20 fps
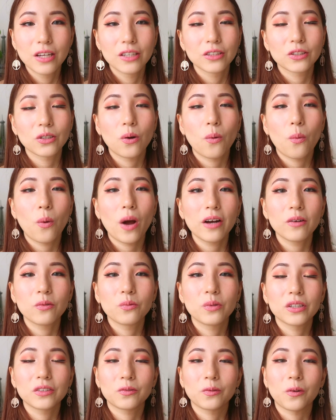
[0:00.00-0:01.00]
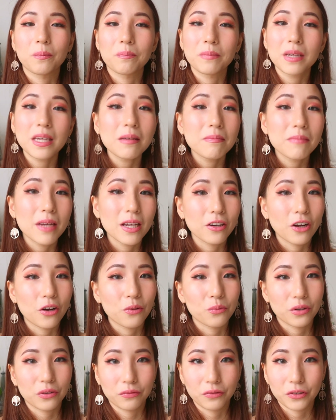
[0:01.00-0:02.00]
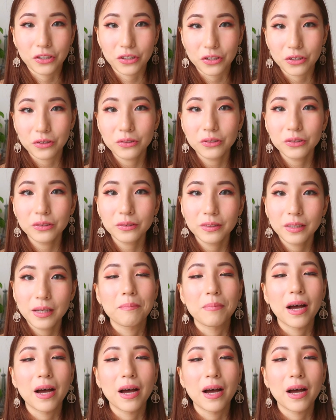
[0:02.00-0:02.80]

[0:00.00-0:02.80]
So what works for me may not work for you.